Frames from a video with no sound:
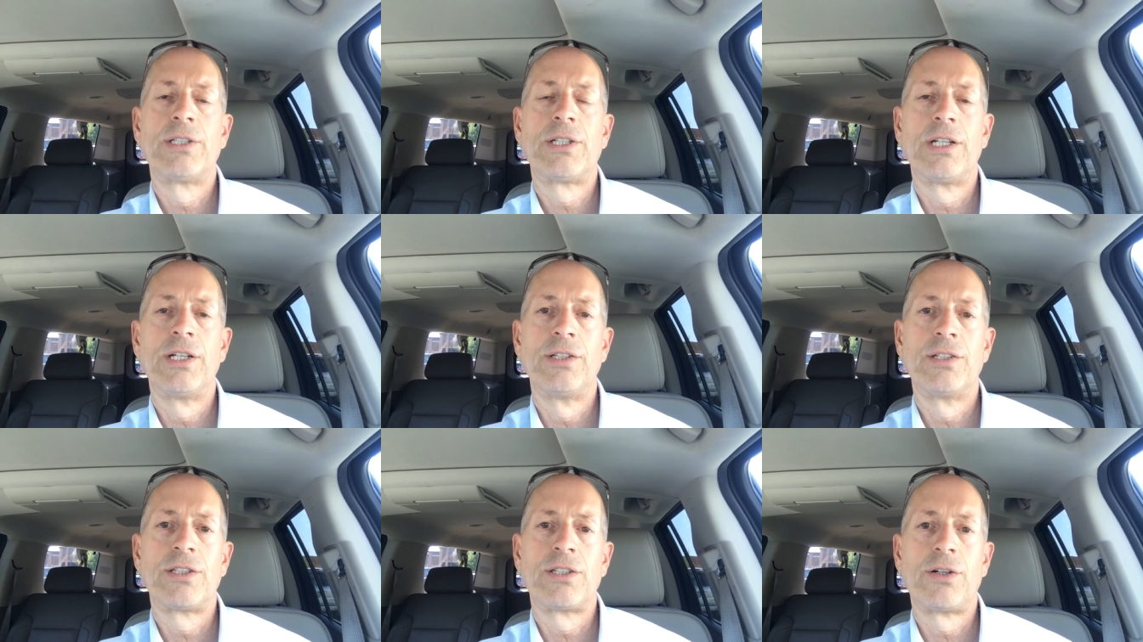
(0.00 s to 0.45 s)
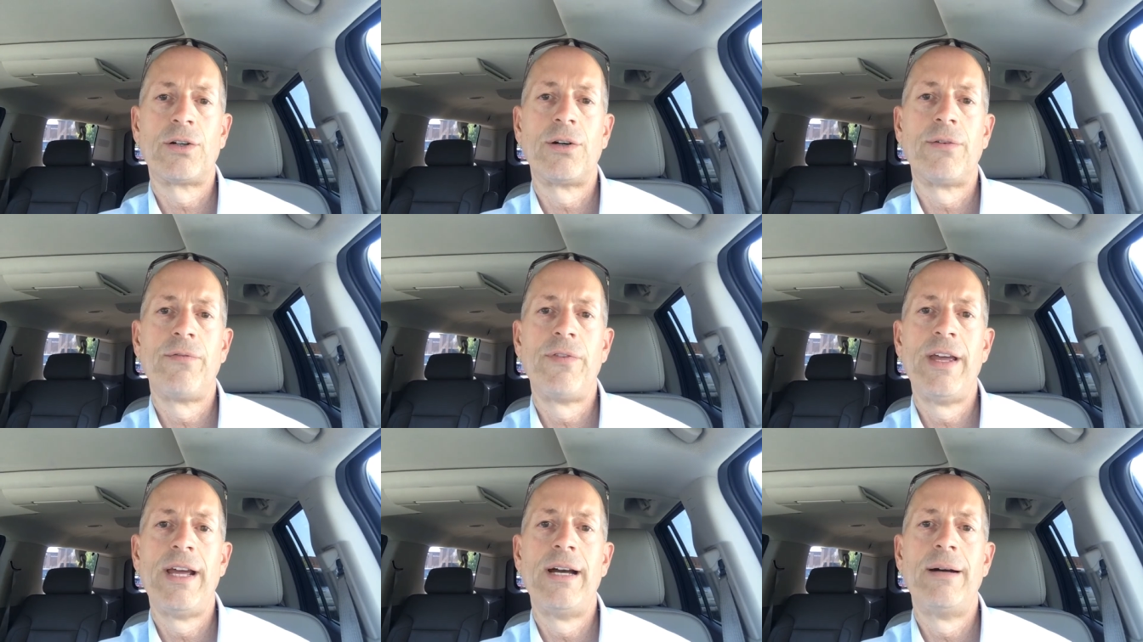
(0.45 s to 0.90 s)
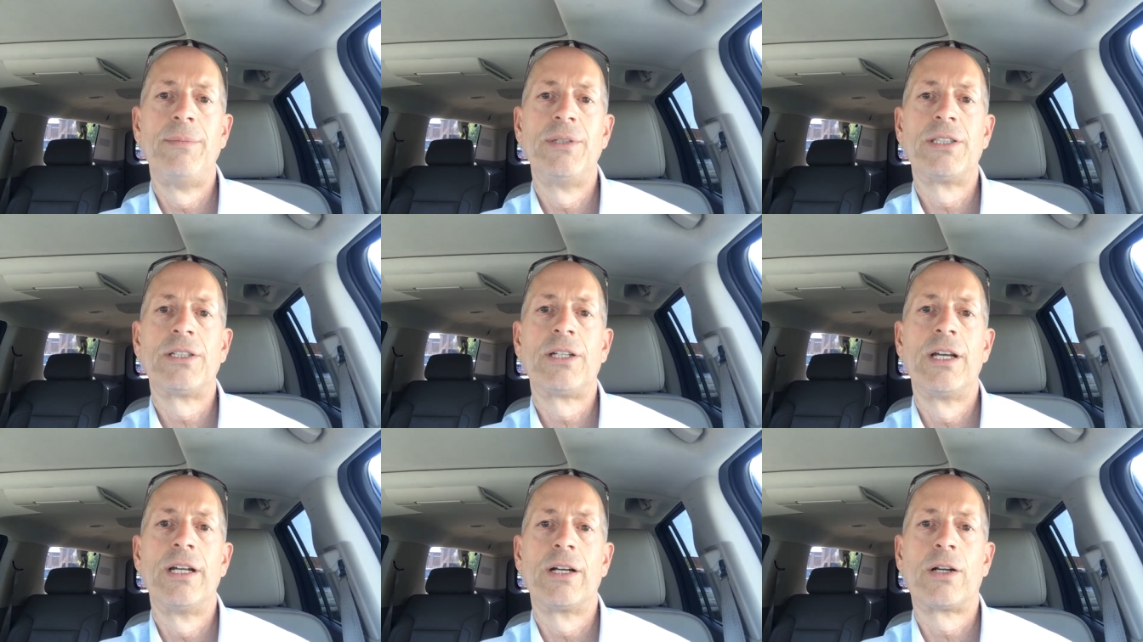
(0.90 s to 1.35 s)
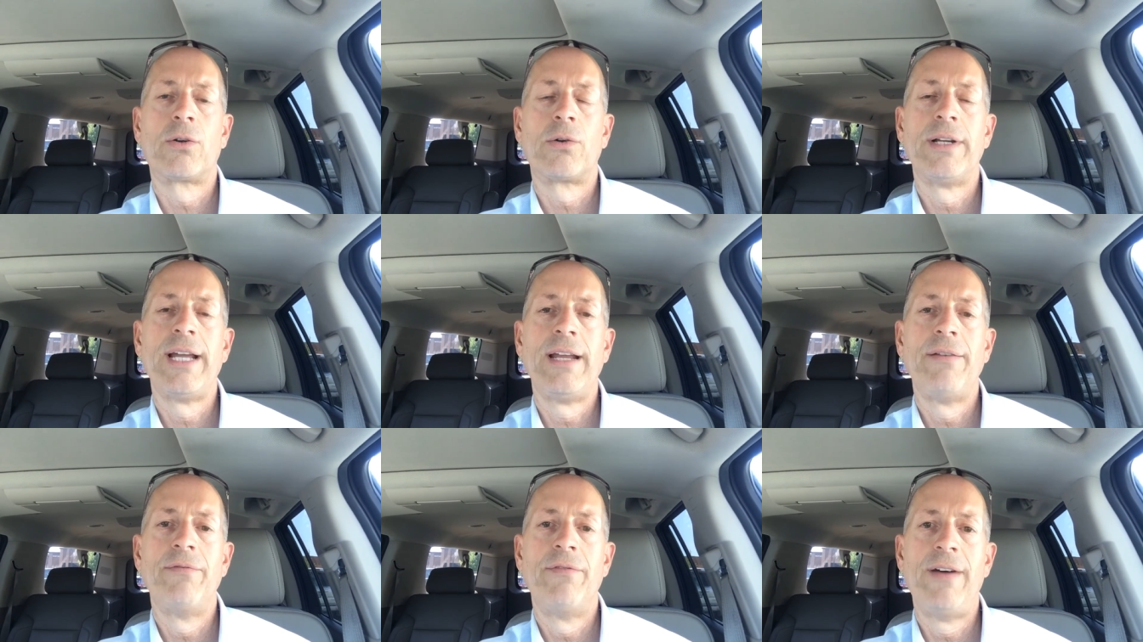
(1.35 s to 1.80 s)
it's going to serve them, it's going to
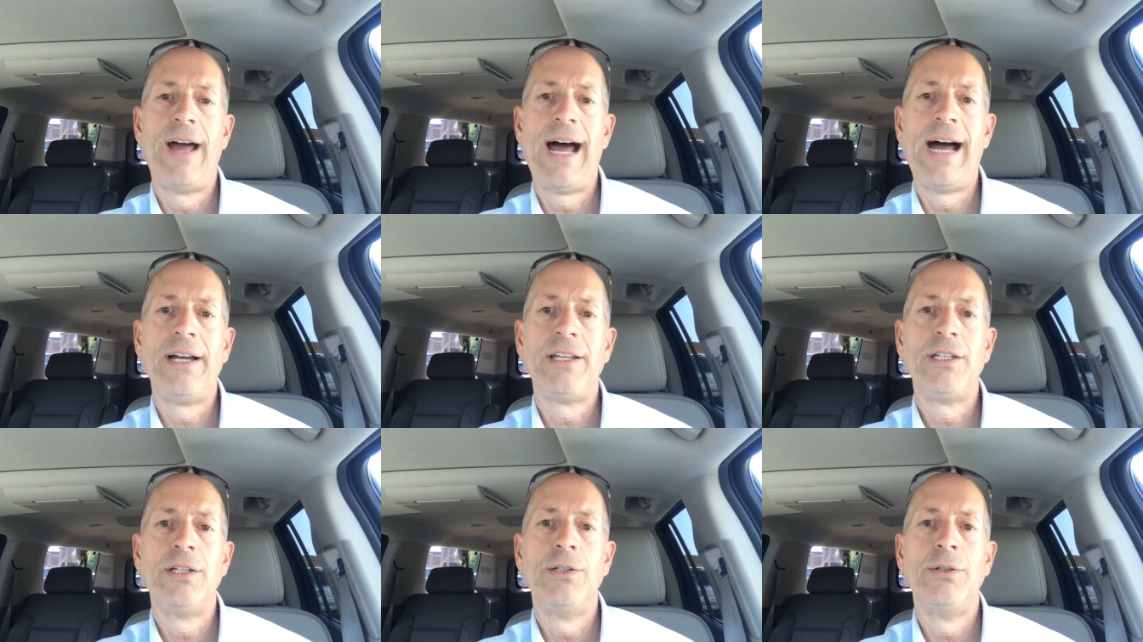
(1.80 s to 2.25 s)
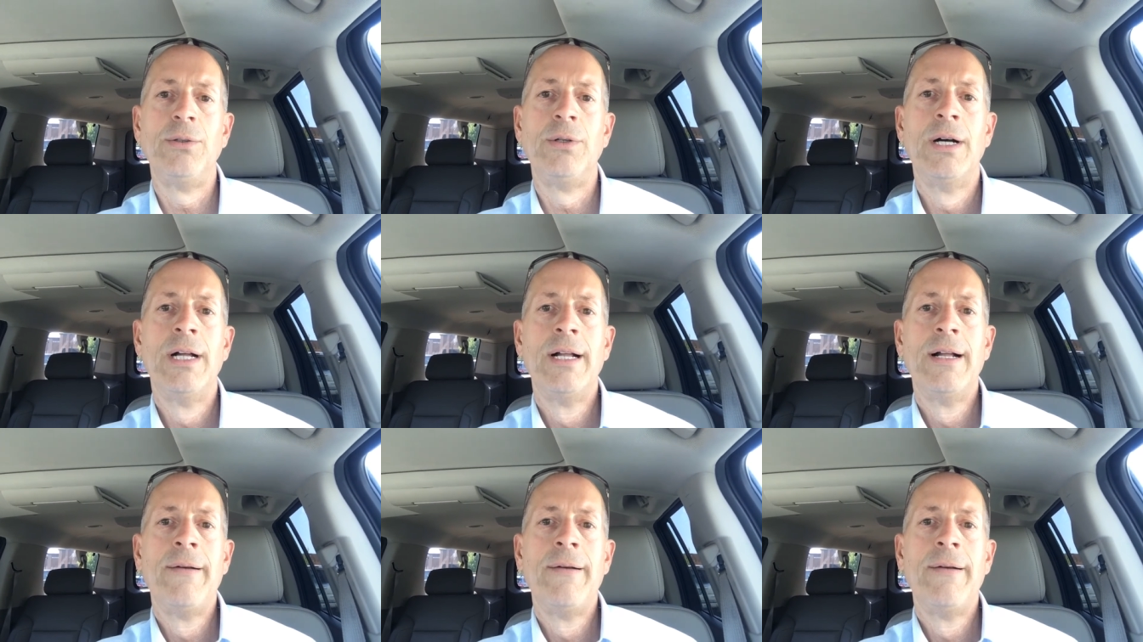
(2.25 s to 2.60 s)
create value,